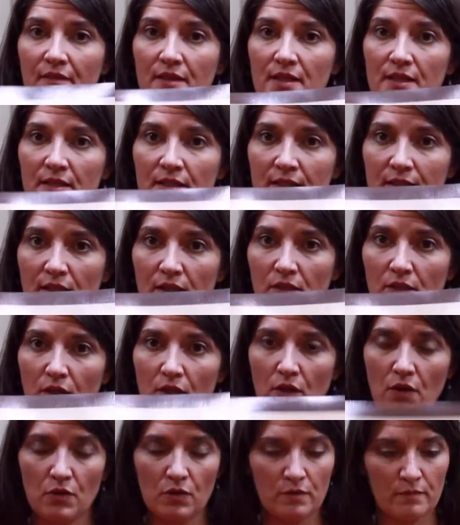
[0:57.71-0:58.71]
these
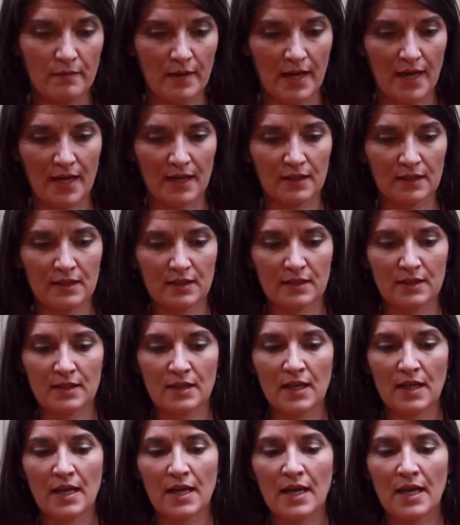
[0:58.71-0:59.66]
silicone mats